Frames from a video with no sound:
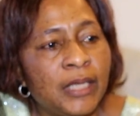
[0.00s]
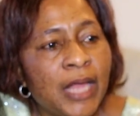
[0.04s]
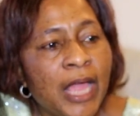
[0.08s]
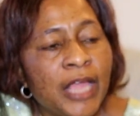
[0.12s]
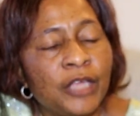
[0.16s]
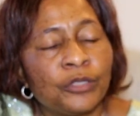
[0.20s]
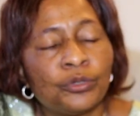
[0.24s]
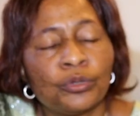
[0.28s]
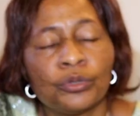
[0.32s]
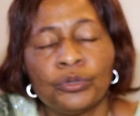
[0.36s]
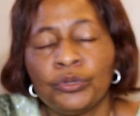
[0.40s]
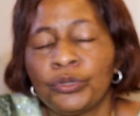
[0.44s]
they
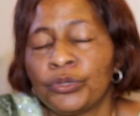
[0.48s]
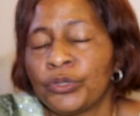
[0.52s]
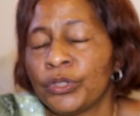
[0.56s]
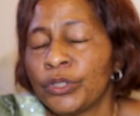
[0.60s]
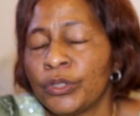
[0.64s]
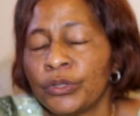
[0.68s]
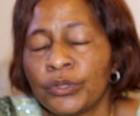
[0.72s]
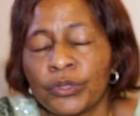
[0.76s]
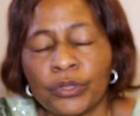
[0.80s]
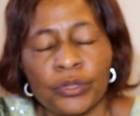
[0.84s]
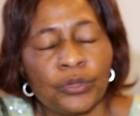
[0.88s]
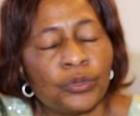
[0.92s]
are
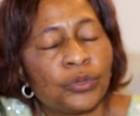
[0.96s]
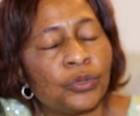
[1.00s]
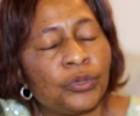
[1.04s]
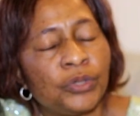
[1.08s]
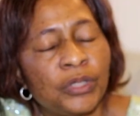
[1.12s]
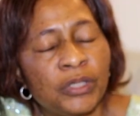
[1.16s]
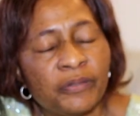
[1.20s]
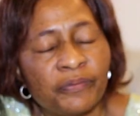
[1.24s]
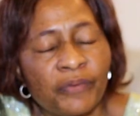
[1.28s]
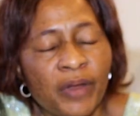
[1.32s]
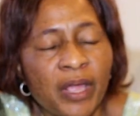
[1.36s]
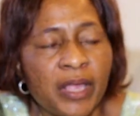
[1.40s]
introduced
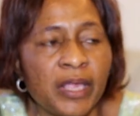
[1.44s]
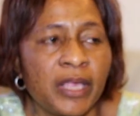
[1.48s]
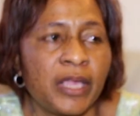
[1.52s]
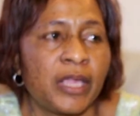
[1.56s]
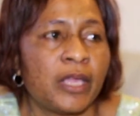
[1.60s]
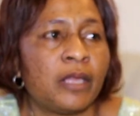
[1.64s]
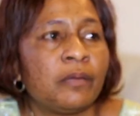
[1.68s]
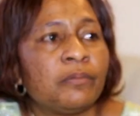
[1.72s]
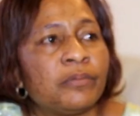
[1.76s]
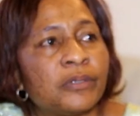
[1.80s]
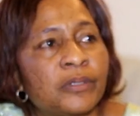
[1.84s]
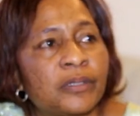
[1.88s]
into different
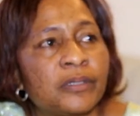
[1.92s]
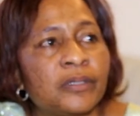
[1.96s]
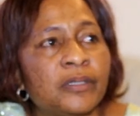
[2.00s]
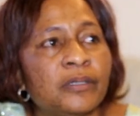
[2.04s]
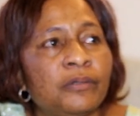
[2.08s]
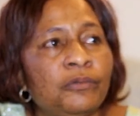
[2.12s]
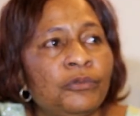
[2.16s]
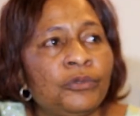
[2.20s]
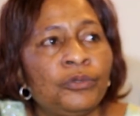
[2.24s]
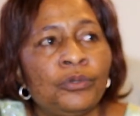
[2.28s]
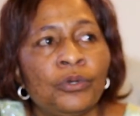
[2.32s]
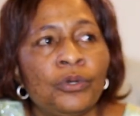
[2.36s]

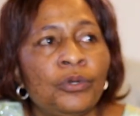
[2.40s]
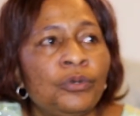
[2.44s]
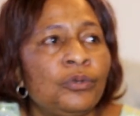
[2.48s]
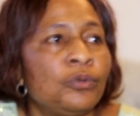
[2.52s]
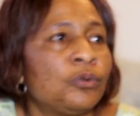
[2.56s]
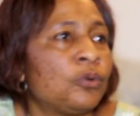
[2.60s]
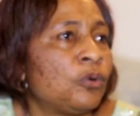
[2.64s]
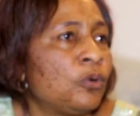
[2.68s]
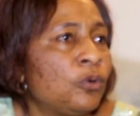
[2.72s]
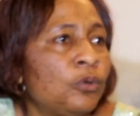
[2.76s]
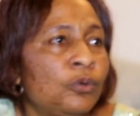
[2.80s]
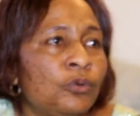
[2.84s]
games. We
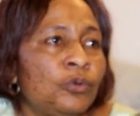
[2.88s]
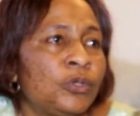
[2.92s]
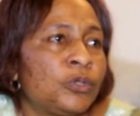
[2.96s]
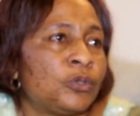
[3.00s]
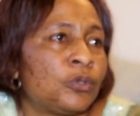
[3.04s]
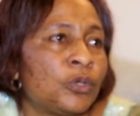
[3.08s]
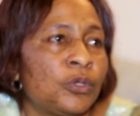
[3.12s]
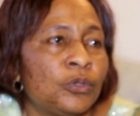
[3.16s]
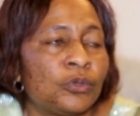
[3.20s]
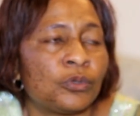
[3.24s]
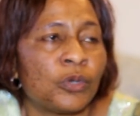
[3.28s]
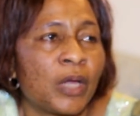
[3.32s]
don't know who
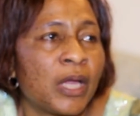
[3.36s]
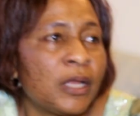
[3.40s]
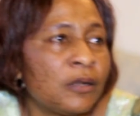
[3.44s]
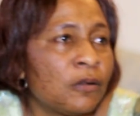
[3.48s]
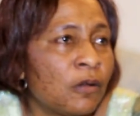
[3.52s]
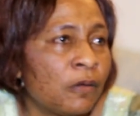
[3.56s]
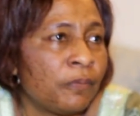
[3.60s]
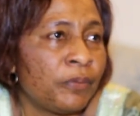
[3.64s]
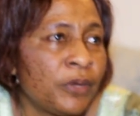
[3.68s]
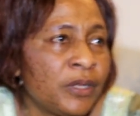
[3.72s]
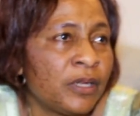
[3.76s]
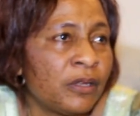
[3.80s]
is going to
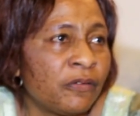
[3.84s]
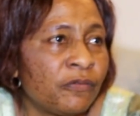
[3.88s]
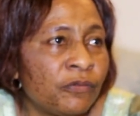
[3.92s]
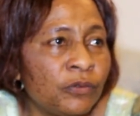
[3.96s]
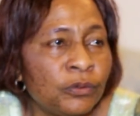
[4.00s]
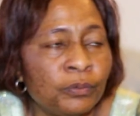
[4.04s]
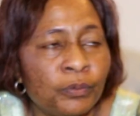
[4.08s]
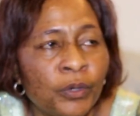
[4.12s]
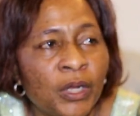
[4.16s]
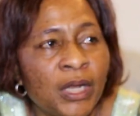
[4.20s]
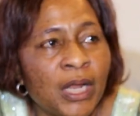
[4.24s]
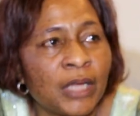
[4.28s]
end up being a
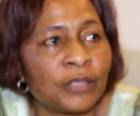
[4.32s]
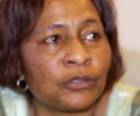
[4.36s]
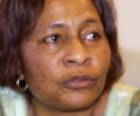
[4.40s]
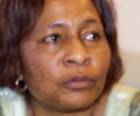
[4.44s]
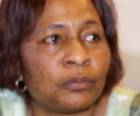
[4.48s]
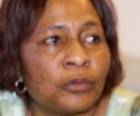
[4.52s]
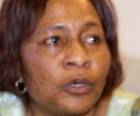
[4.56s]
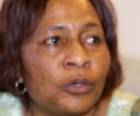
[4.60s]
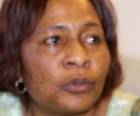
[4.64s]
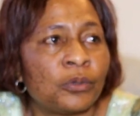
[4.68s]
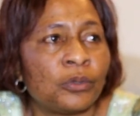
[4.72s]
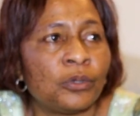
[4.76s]
footballer
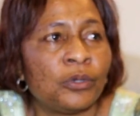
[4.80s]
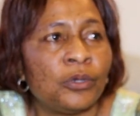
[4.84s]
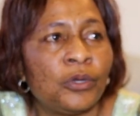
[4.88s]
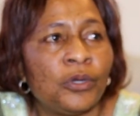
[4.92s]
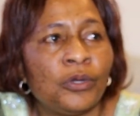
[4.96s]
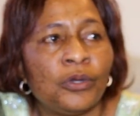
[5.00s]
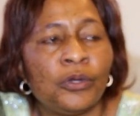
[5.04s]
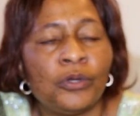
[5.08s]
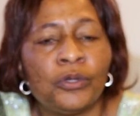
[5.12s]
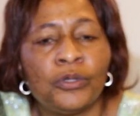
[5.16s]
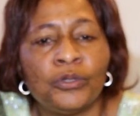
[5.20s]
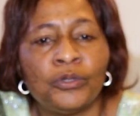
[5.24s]
tomorrow.
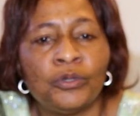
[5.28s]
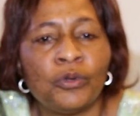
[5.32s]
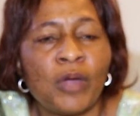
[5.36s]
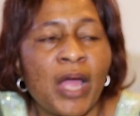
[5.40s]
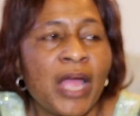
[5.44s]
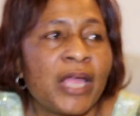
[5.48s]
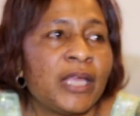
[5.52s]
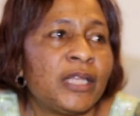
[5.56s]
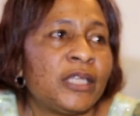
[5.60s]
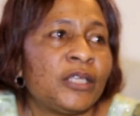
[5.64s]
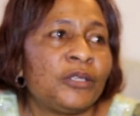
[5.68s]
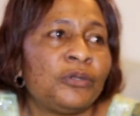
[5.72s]
You
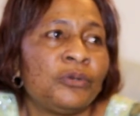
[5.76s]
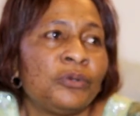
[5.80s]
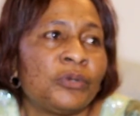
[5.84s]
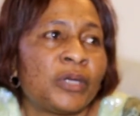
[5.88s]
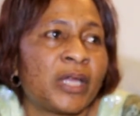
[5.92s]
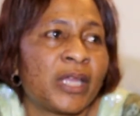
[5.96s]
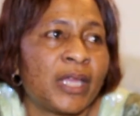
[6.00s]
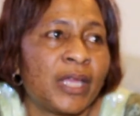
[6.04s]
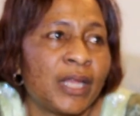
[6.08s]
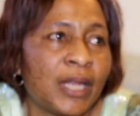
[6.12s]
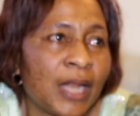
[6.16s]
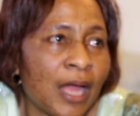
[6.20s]
are in the
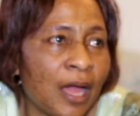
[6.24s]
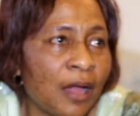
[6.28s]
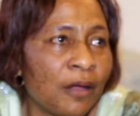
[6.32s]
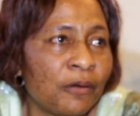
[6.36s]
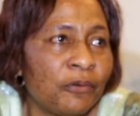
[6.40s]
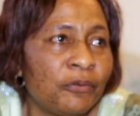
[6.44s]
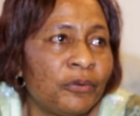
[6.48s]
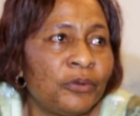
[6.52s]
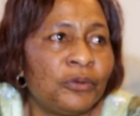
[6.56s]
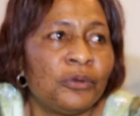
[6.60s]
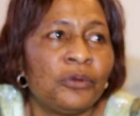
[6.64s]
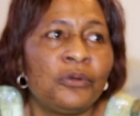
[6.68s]
UK
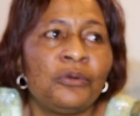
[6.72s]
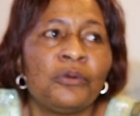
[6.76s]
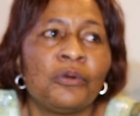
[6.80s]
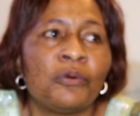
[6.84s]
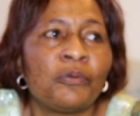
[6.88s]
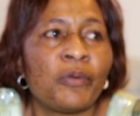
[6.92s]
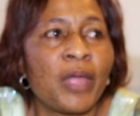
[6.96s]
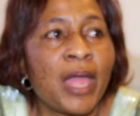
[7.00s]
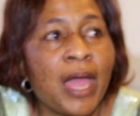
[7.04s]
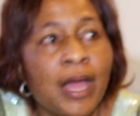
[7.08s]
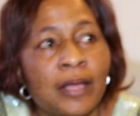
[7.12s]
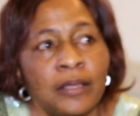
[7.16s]
now, we don't
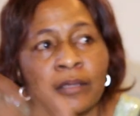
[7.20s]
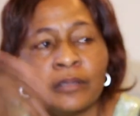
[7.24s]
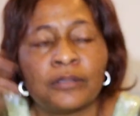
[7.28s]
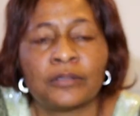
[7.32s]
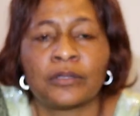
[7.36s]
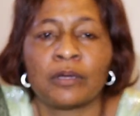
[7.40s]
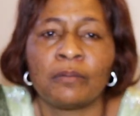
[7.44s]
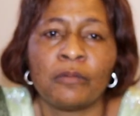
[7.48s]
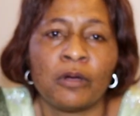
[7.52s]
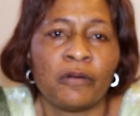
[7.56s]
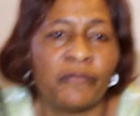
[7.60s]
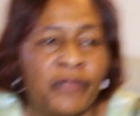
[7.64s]
know where
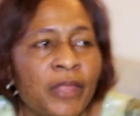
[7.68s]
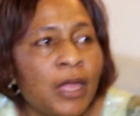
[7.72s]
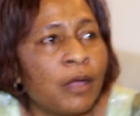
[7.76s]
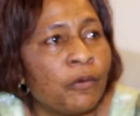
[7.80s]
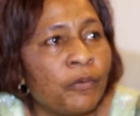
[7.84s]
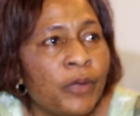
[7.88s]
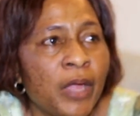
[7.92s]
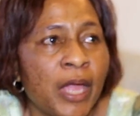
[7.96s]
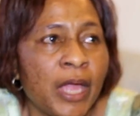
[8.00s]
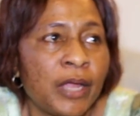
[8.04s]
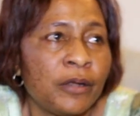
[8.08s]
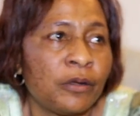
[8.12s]
some of
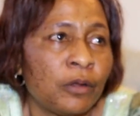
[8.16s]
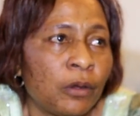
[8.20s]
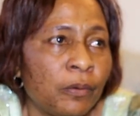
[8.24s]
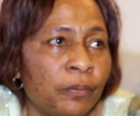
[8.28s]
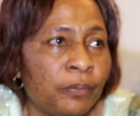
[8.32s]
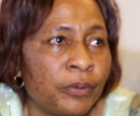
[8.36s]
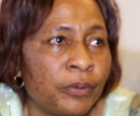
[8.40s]
them will end